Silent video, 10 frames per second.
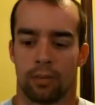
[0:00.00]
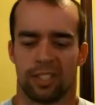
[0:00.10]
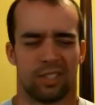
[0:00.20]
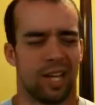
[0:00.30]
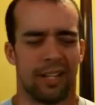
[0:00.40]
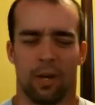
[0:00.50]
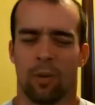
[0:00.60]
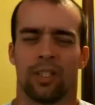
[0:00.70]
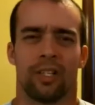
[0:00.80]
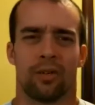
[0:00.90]
because I know
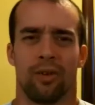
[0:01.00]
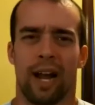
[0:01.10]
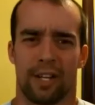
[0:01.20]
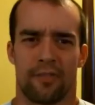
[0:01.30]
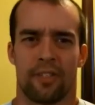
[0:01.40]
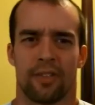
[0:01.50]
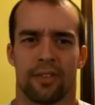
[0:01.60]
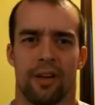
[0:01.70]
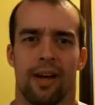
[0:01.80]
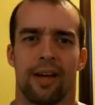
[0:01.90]
what the crash
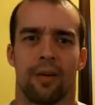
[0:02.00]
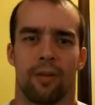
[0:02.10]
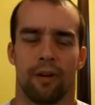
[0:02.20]
feels like